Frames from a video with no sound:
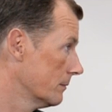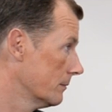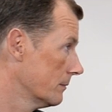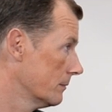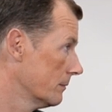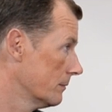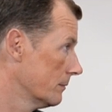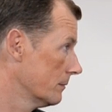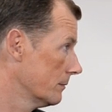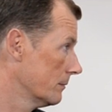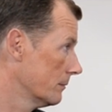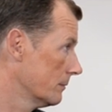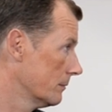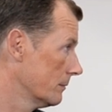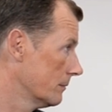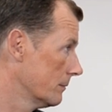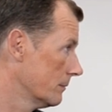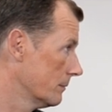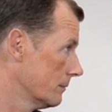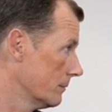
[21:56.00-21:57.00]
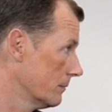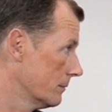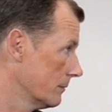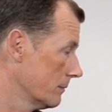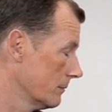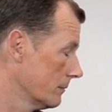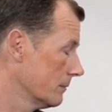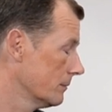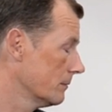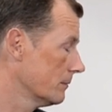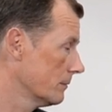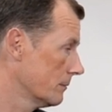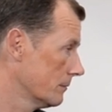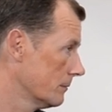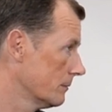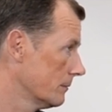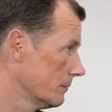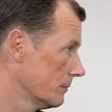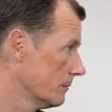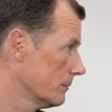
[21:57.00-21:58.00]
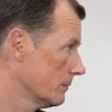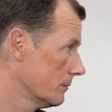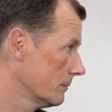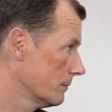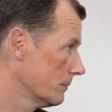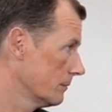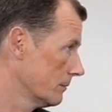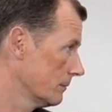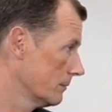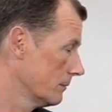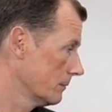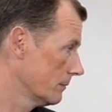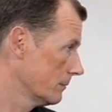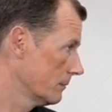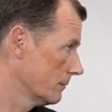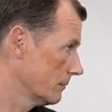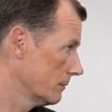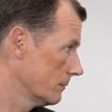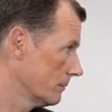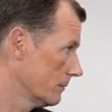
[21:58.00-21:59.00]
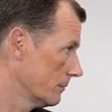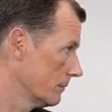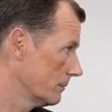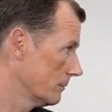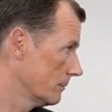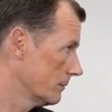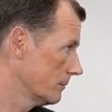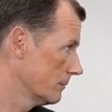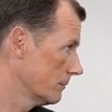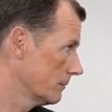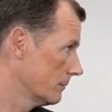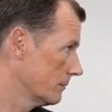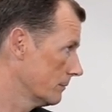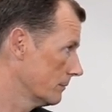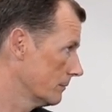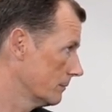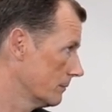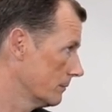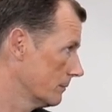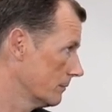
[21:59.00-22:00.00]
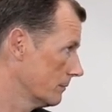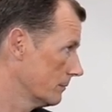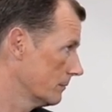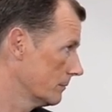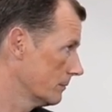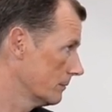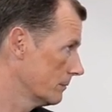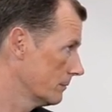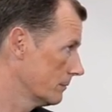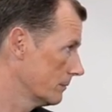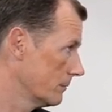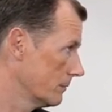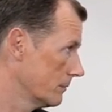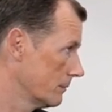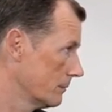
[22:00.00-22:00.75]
(silent)